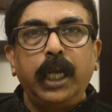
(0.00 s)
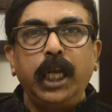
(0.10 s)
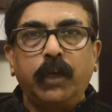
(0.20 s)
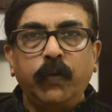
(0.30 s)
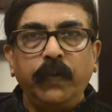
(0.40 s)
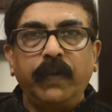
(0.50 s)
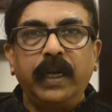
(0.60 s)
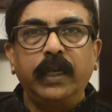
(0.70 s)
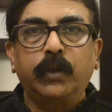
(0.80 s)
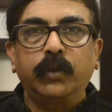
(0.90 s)

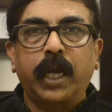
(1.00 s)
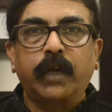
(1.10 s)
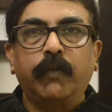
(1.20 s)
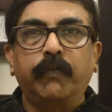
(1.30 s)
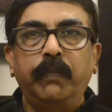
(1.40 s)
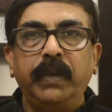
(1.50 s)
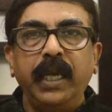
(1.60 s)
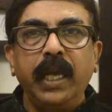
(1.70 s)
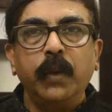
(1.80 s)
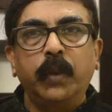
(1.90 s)
equivalent to that of
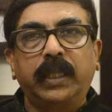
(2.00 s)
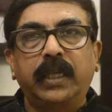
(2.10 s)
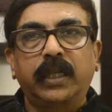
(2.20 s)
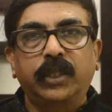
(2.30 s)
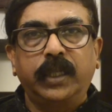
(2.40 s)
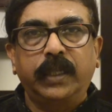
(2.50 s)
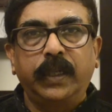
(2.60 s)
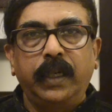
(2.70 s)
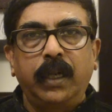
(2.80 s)
BA with Russian